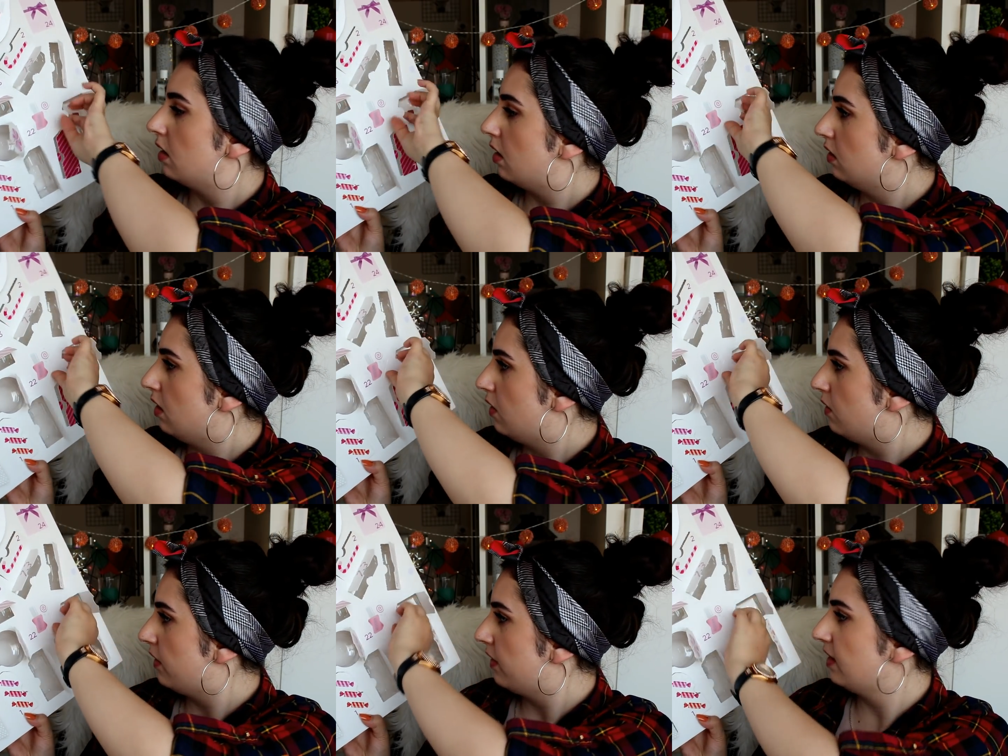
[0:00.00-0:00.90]
Oh no,
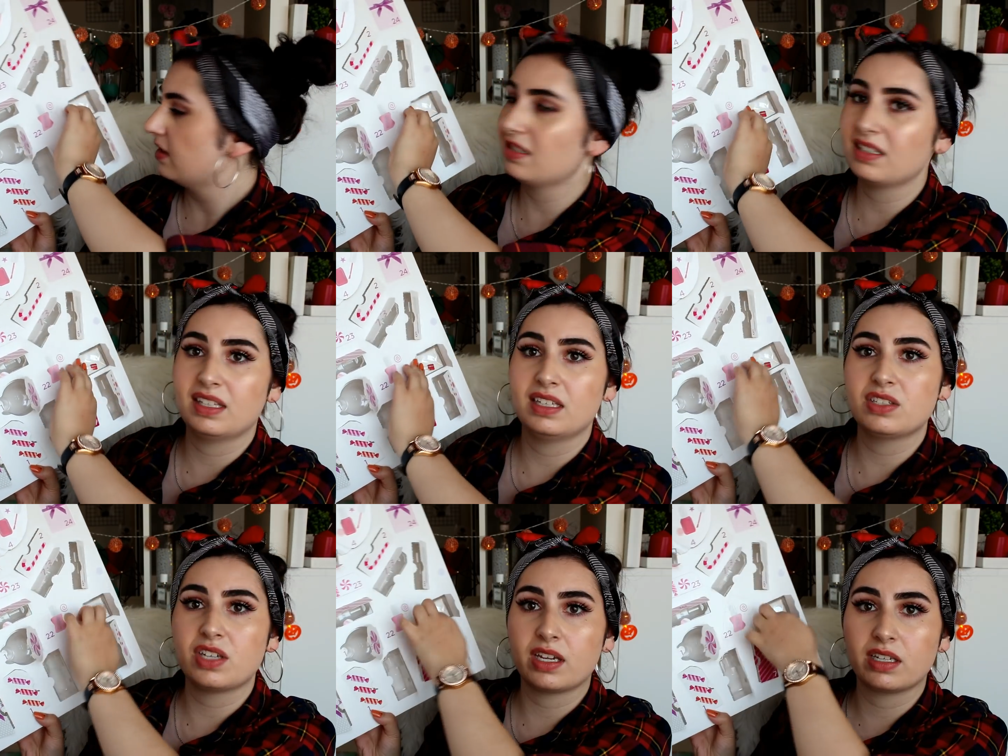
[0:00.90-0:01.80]
I think it's a
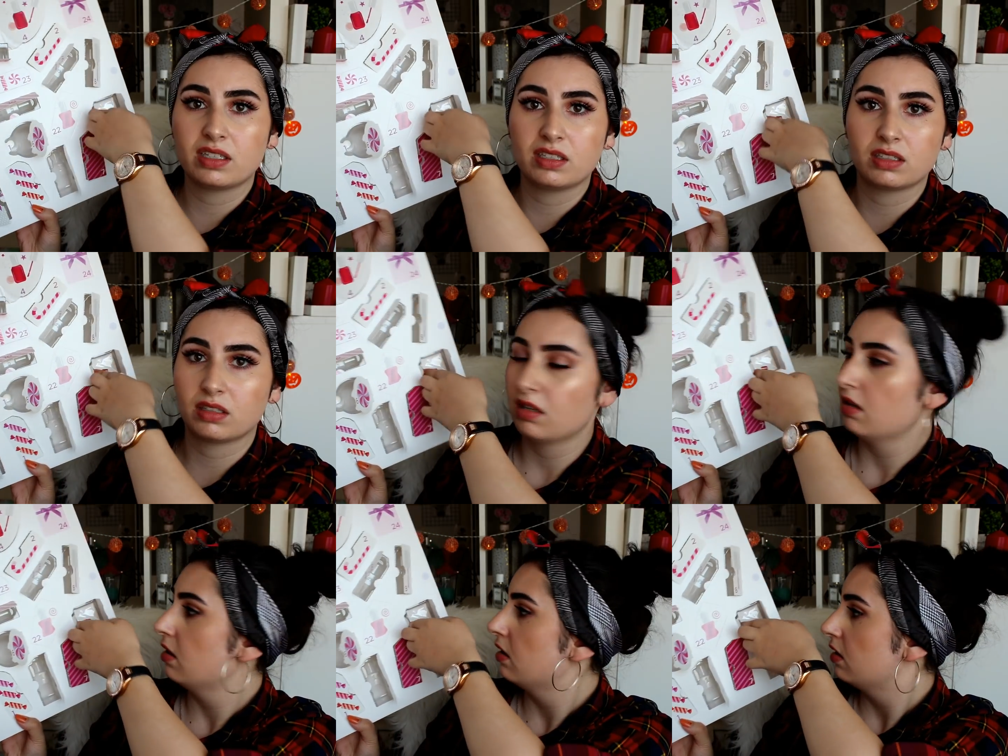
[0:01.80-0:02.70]
keychain.
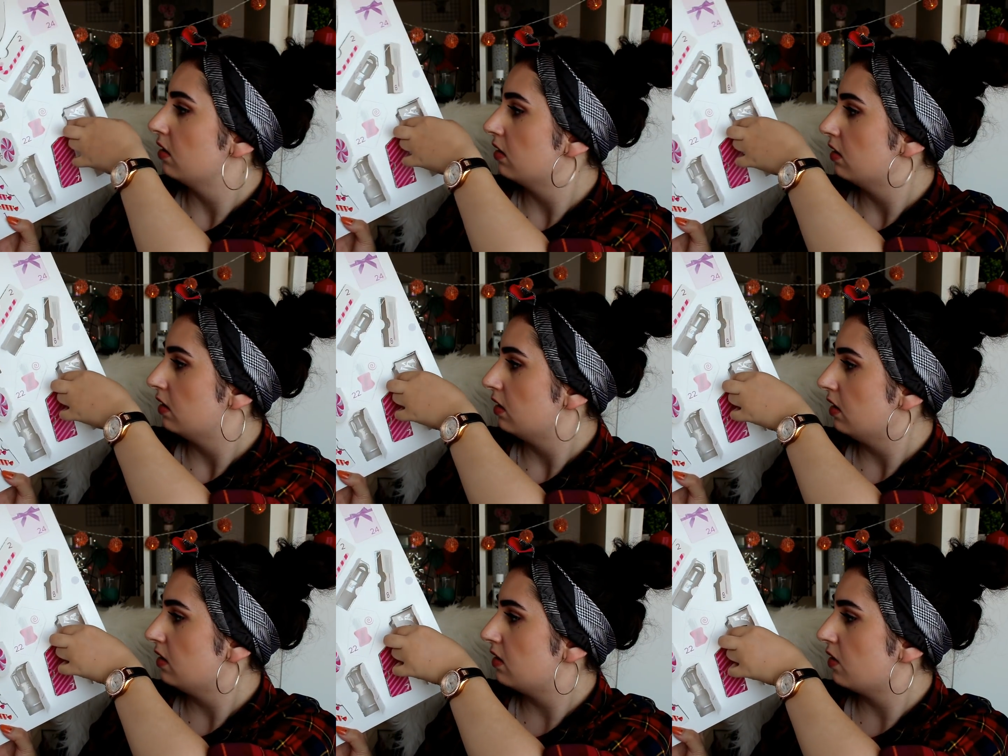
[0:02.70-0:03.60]

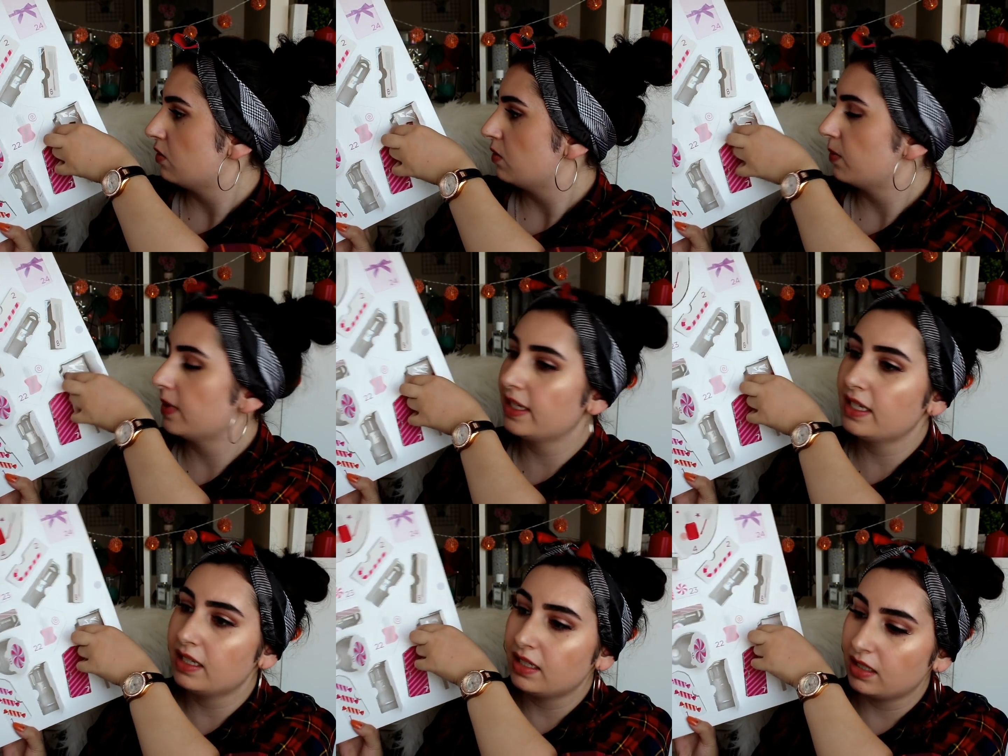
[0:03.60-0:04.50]
It's so
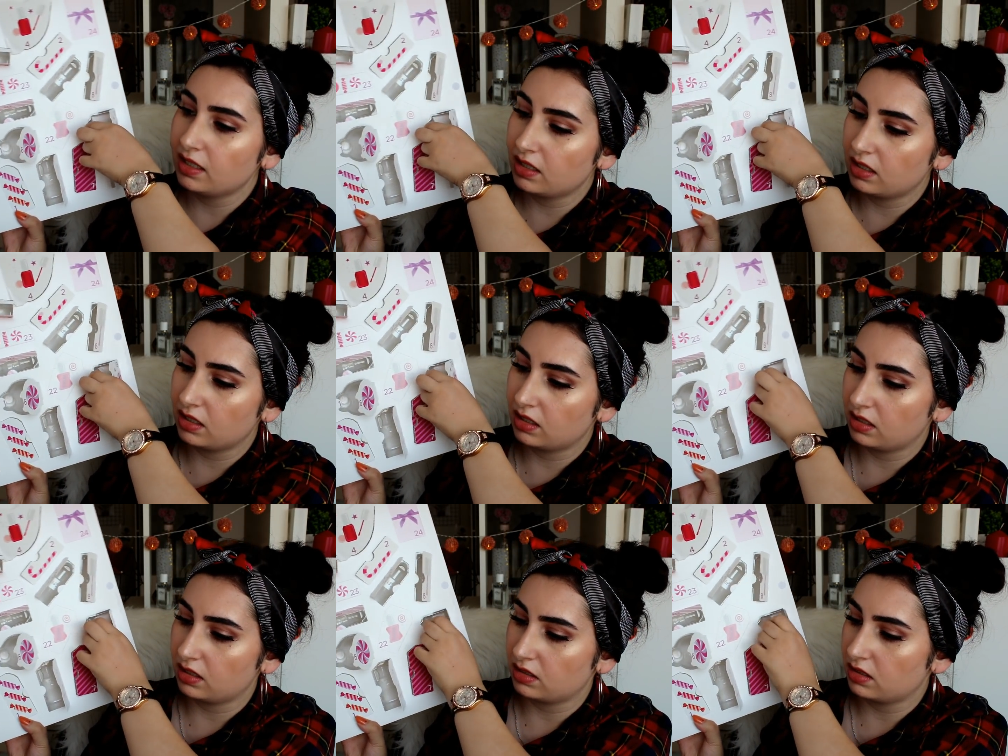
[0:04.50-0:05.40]
sweet.
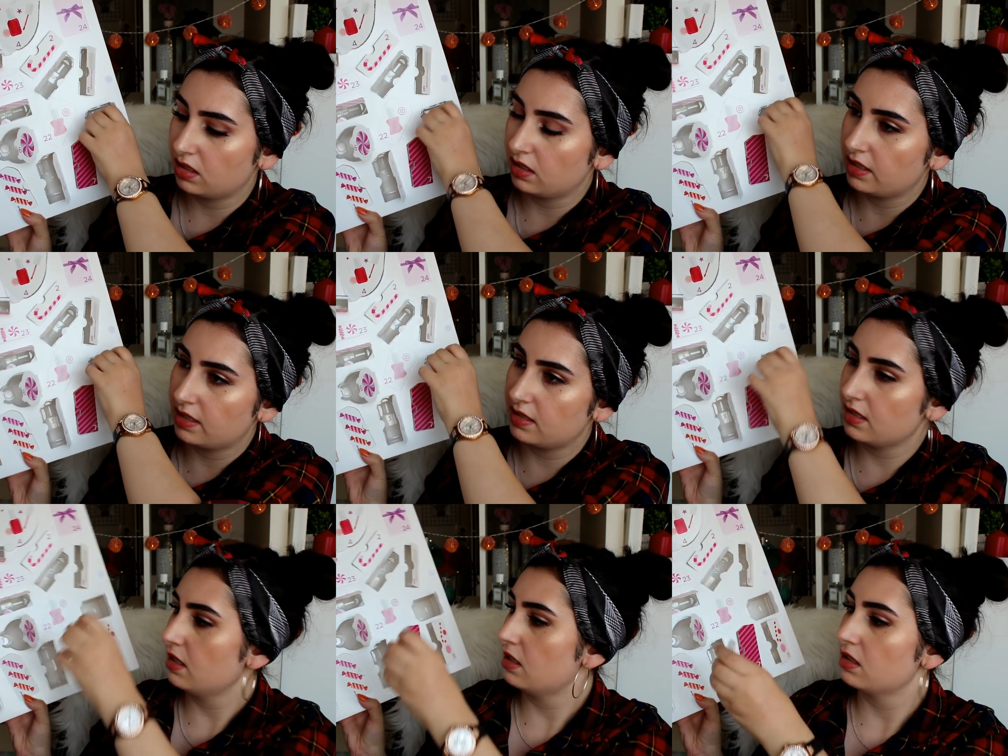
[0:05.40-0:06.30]
Is
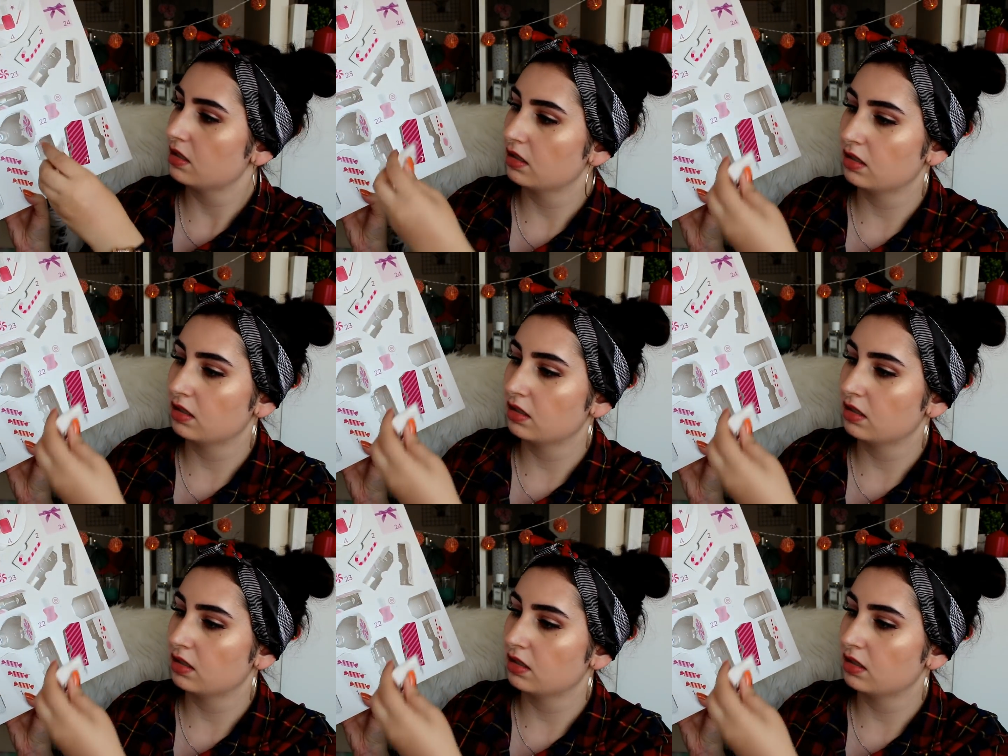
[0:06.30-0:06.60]
it?